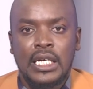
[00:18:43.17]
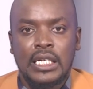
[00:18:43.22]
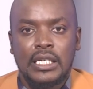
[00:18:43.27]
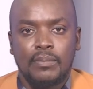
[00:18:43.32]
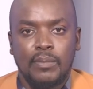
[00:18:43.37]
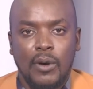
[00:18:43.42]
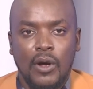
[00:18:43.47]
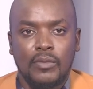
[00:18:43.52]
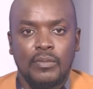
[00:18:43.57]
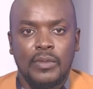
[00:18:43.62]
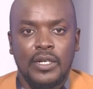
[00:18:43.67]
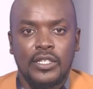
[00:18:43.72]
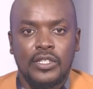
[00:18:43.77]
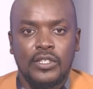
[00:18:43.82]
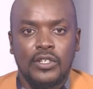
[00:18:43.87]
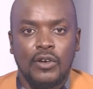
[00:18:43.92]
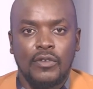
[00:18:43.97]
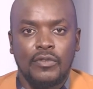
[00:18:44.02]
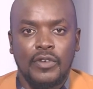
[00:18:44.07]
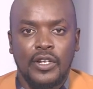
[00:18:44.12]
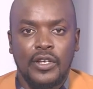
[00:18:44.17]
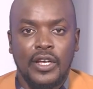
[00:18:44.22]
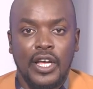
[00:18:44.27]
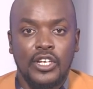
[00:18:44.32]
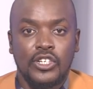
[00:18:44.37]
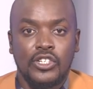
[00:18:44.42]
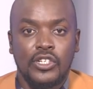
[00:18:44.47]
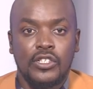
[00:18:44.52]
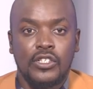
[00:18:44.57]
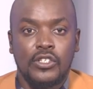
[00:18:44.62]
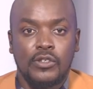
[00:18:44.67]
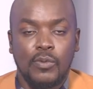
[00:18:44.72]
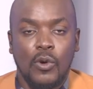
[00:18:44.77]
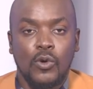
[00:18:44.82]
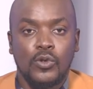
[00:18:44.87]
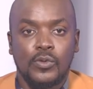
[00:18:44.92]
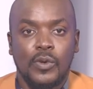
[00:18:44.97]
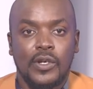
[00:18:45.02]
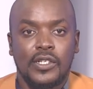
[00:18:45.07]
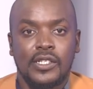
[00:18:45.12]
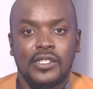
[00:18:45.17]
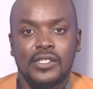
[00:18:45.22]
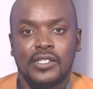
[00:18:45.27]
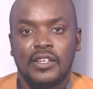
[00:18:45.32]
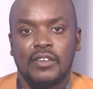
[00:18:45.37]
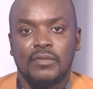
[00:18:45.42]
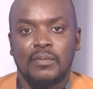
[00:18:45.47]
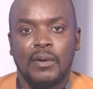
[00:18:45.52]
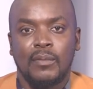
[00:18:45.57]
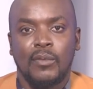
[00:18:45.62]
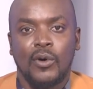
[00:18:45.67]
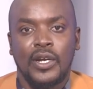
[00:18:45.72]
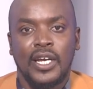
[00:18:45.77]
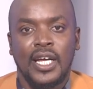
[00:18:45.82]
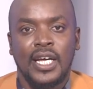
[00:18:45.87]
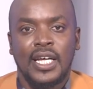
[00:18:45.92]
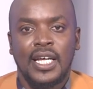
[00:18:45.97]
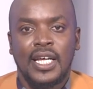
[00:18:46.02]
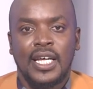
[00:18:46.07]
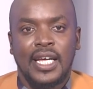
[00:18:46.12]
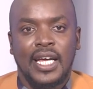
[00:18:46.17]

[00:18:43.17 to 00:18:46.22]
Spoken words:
Department of Education spokesperson Steve Mabona